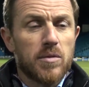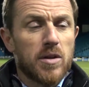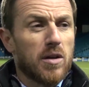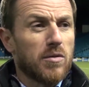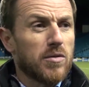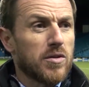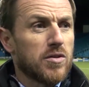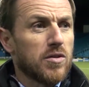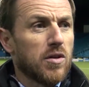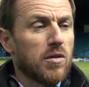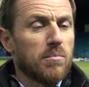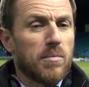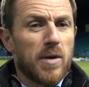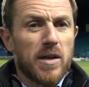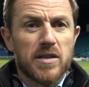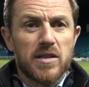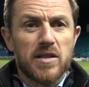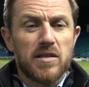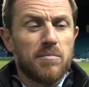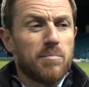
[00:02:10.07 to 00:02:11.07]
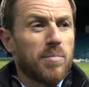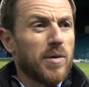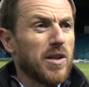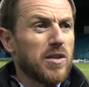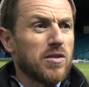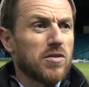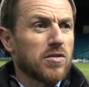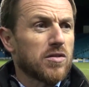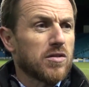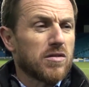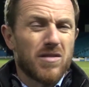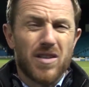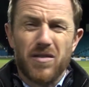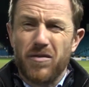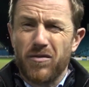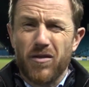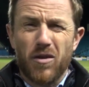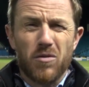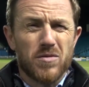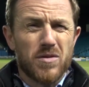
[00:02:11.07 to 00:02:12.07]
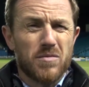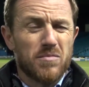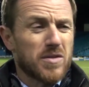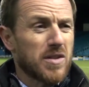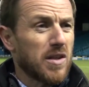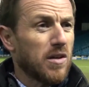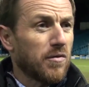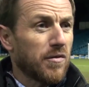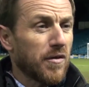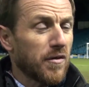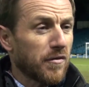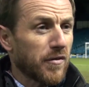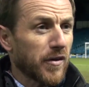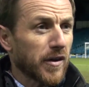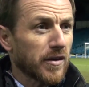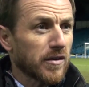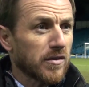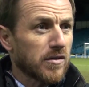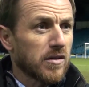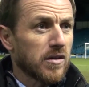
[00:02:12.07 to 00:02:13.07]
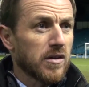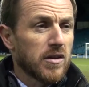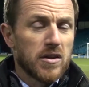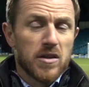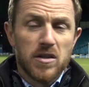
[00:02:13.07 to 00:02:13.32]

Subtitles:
You know, he's not massive, but he throws himself at things.